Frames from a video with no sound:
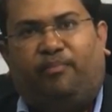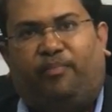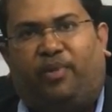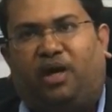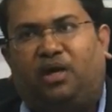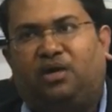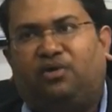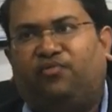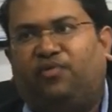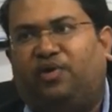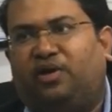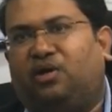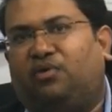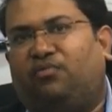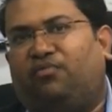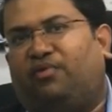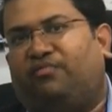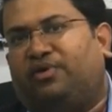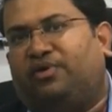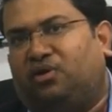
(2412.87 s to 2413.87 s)
part 1
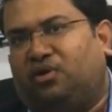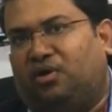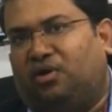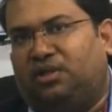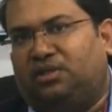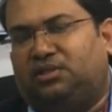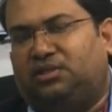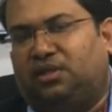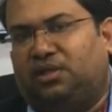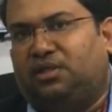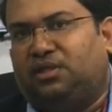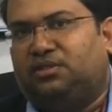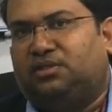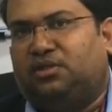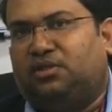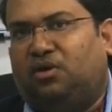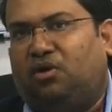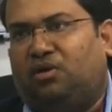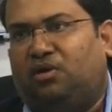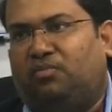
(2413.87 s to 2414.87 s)
of our knowledge
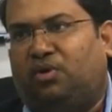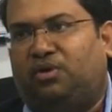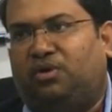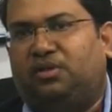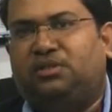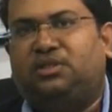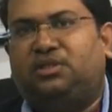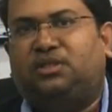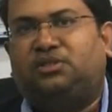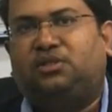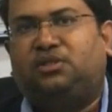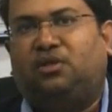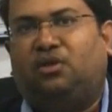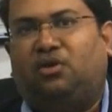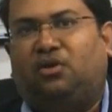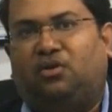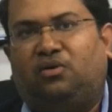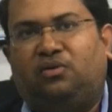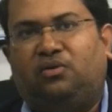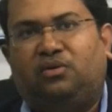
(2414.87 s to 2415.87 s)
series on model GST
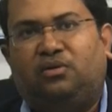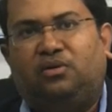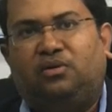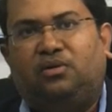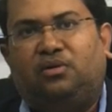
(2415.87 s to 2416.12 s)
law.